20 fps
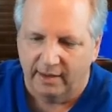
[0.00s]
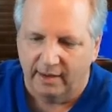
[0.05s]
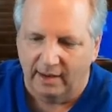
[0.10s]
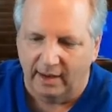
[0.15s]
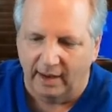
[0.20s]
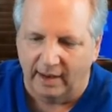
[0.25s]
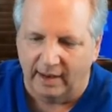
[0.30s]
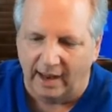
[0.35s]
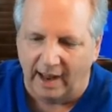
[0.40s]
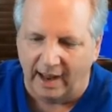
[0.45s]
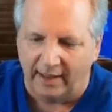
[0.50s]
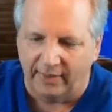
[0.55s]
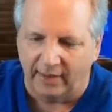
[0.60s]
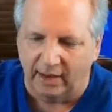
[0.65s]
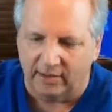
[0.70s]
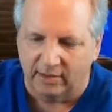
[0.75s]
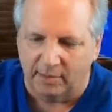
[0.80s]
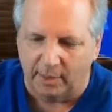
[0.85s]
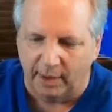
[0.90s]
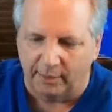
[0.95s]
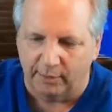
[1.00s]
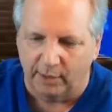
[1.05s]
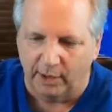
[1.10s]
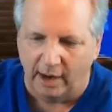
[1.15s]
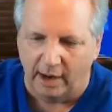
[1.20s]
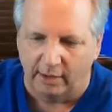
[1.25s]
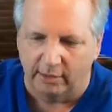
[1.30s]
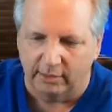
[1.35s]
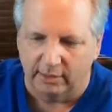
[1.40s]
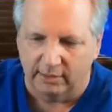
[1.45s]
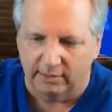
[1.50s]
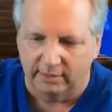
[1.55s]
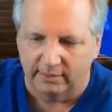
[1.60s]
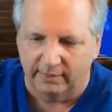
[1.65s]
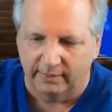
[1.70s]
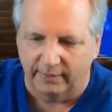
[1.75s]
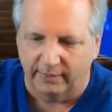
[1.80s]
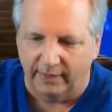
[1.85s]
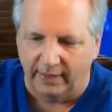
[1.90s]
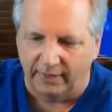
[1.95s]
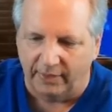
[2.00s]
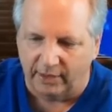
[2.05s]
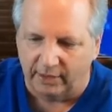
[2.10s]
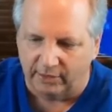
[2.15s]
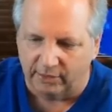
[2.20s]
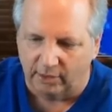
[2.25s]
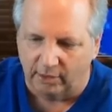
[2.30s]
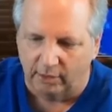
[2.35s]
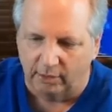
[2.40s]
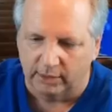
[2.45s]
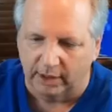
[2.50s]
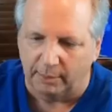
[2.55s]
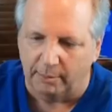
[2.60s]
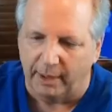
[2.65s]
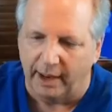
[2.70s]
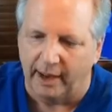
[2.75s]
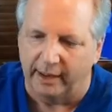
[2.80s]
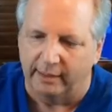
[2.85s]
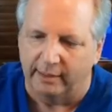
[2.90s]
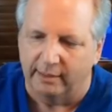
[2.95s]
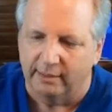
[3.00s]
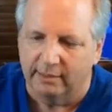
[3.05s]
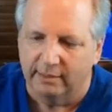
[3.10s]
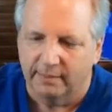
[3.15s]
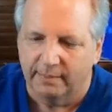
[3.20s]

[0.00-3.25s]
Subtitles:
and add that to my route, and there's the holding pattern.